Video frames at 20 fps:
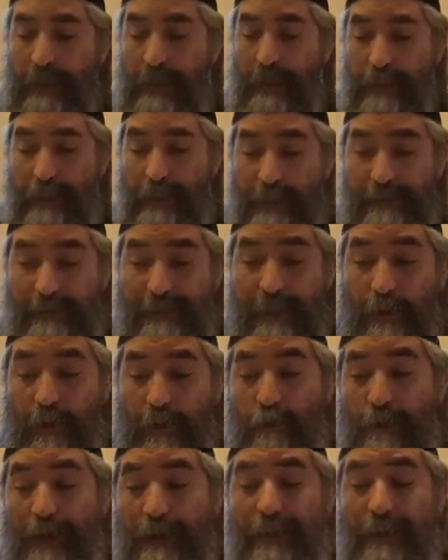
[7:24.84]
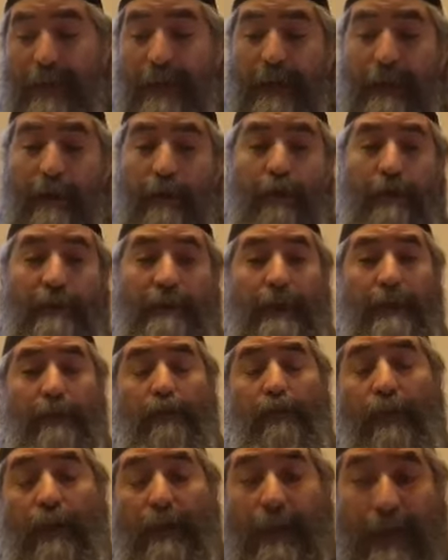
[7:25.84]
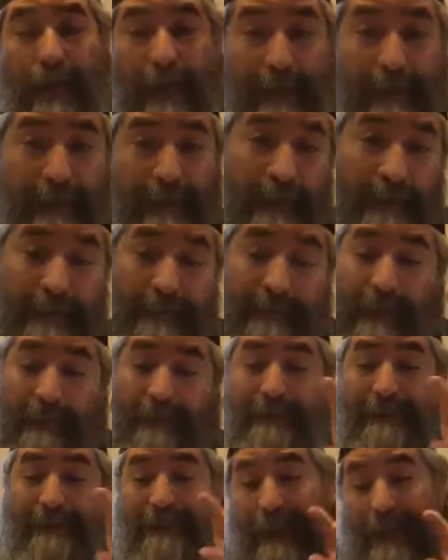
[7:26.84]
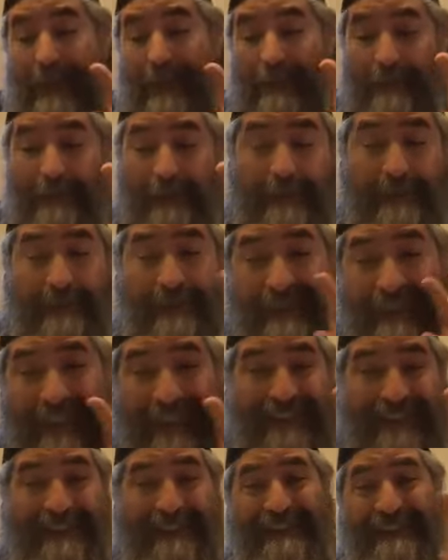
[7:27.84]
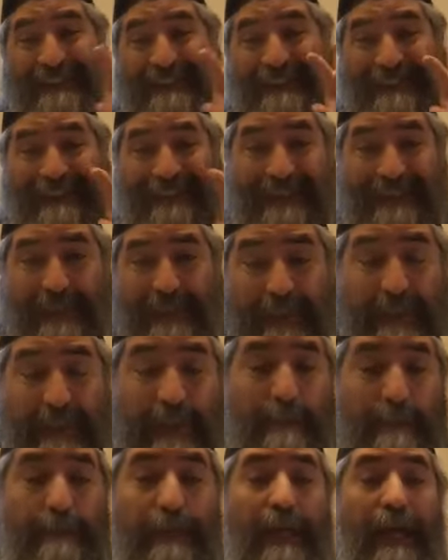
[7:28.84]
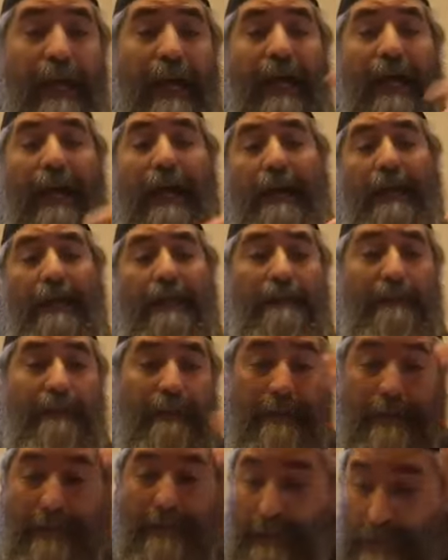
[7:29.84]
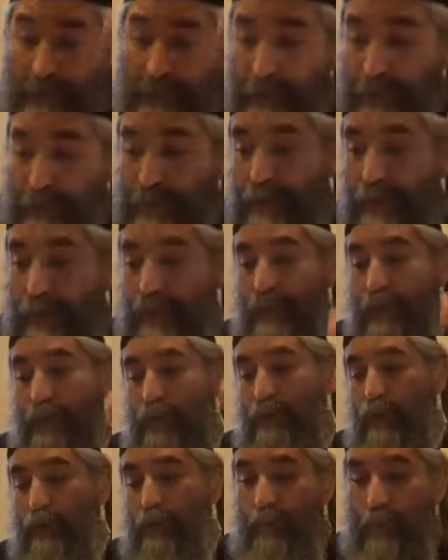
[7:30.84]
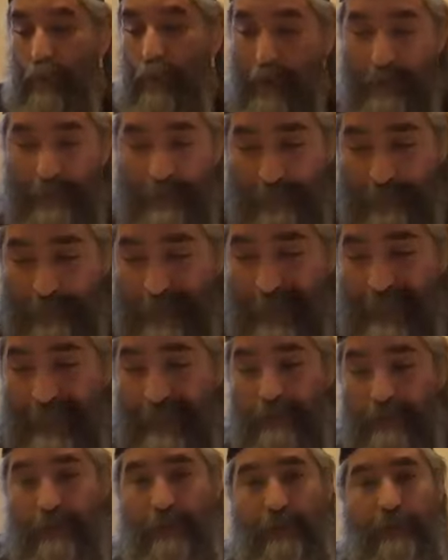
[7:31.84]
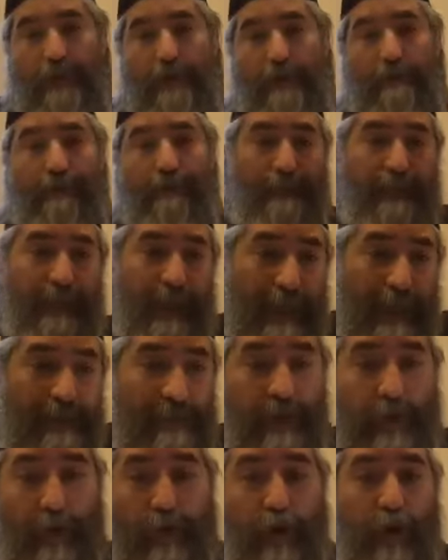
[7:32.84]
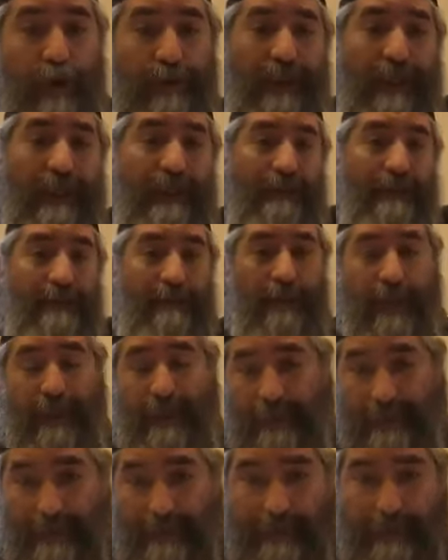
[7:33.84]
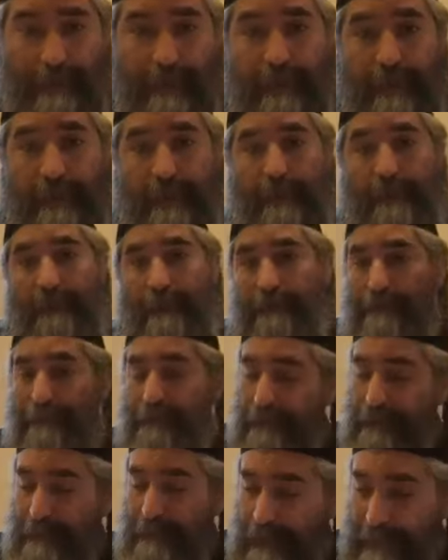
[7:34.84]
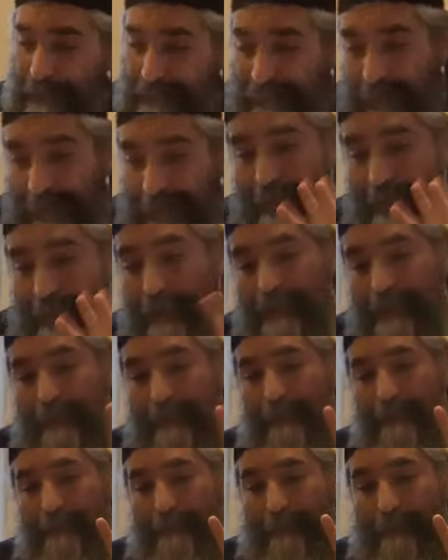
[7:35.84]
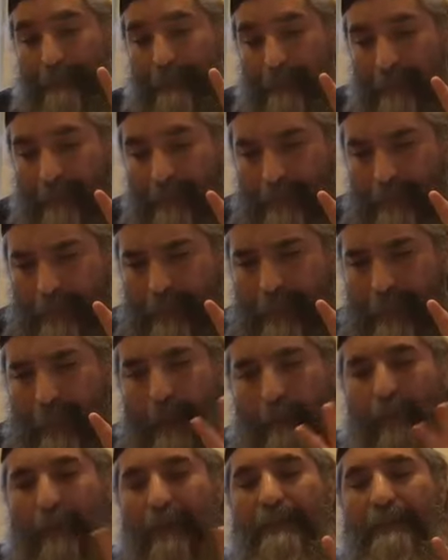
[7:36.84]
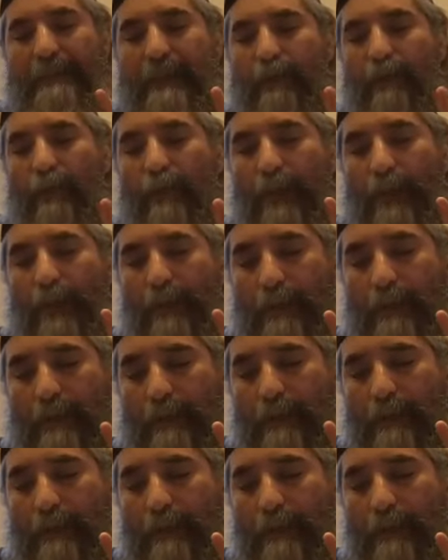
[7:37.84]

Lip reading: Hine zeh omed achar kotlenu, that sits behind the walls of the house, behind the kotel, right? And he's hiding. And what is he doing?